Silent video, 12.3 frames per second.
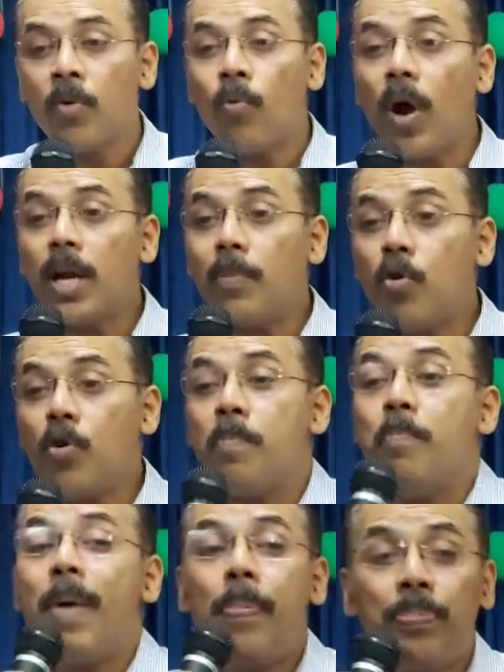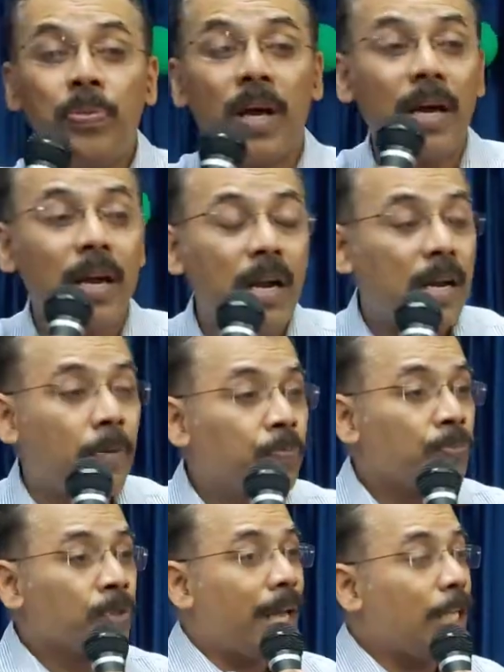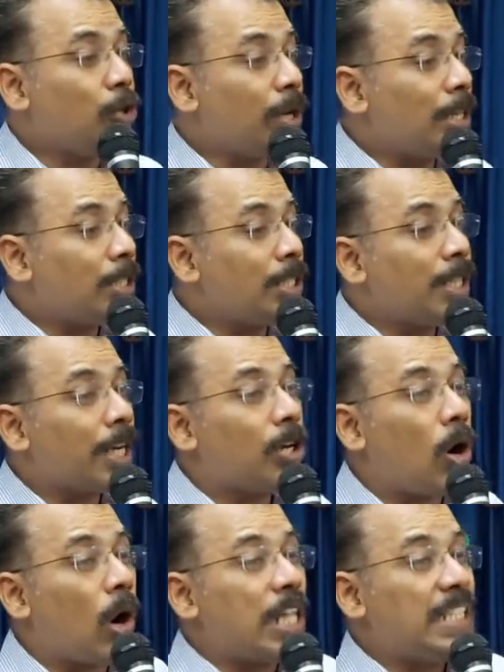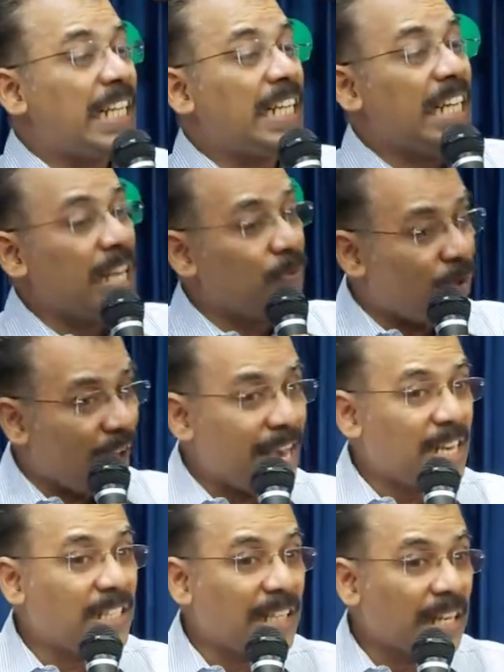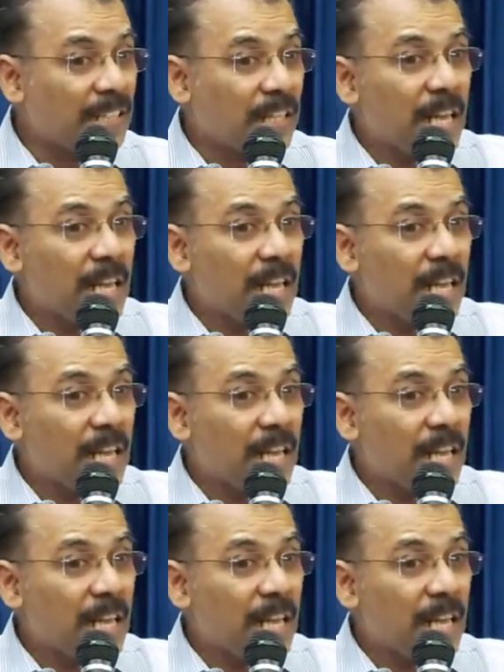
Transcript: What about method? Education technology devises